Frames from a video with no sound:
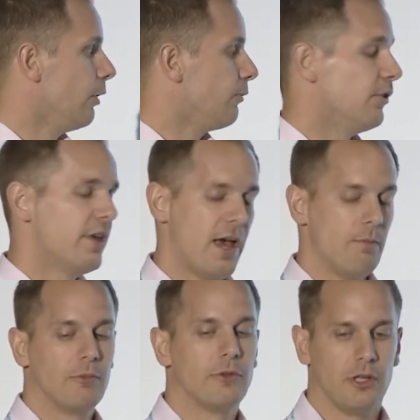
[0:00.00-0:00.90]
for
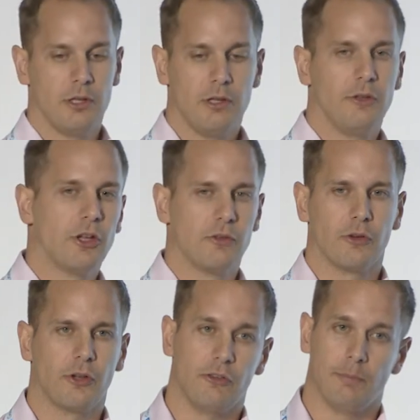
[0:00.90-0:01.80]
them, the
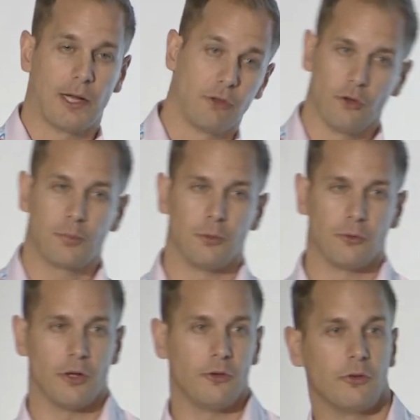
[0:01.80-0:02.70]
incentivization back to the hospitals
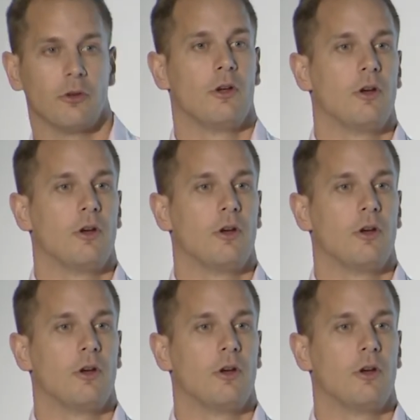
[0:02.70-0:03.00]
is,